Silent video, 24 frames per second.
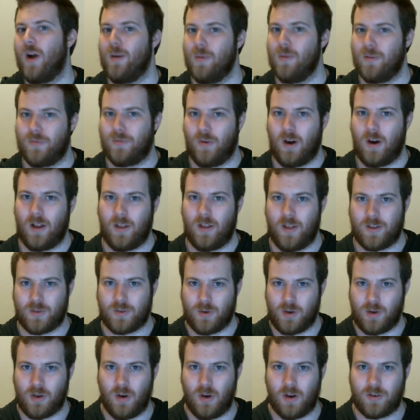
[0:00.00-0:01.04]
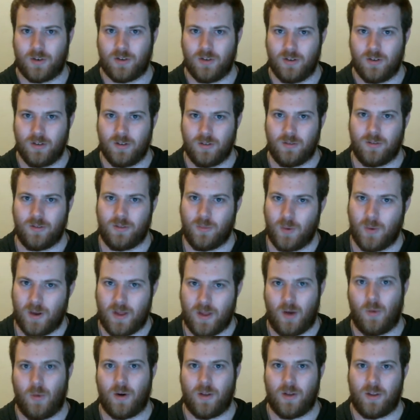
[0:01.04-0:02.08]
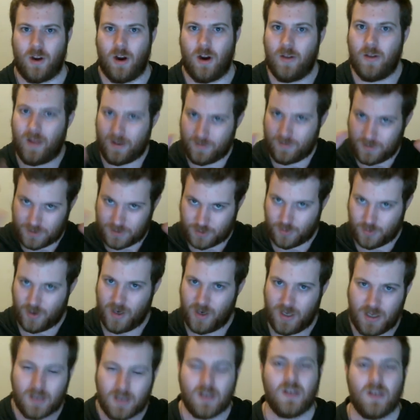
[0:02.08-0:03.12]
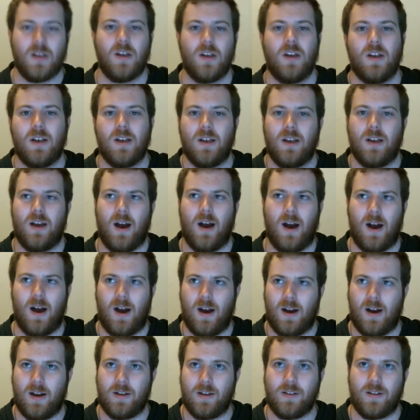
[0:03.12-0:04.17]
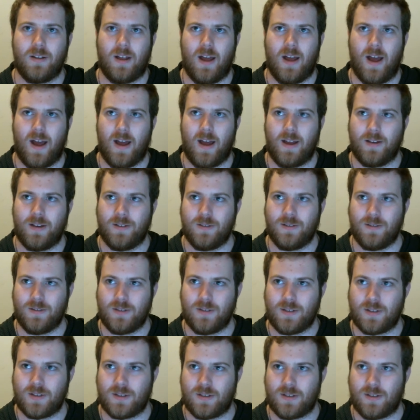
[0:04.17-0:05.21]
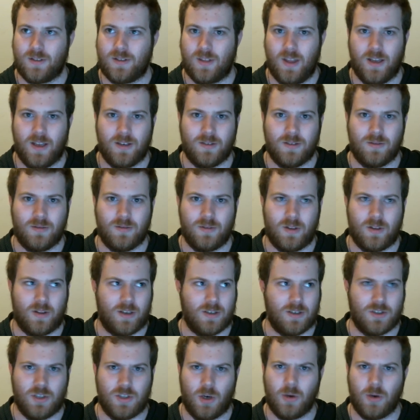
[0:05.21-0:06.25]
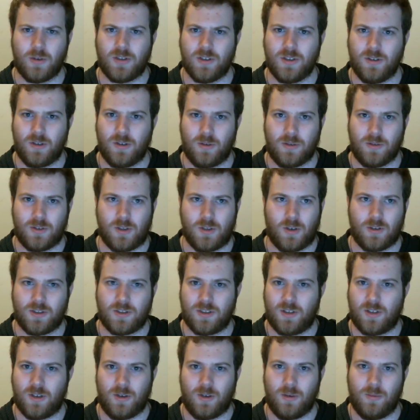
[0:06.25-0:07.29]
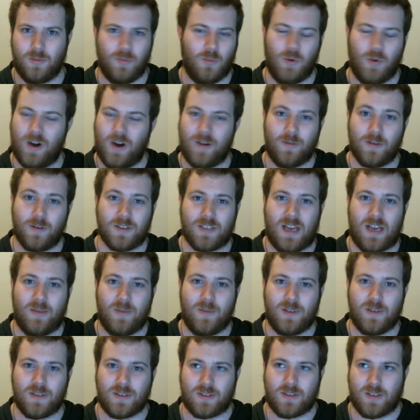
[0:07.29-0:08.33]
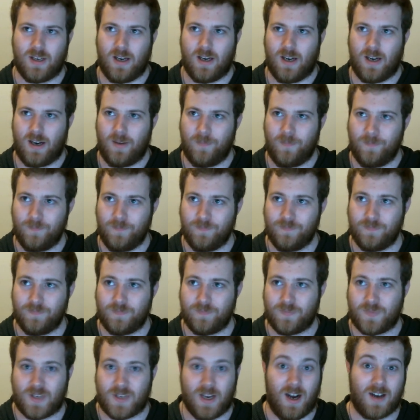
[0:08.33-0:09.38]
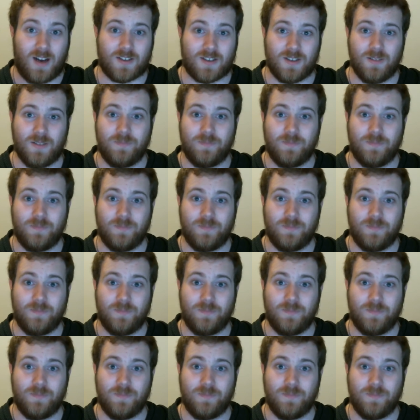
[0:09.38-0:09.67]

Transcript: But finally they sort of got to where they wanted to go, the tree. And then I think Jojen or whatever his name is, carks it.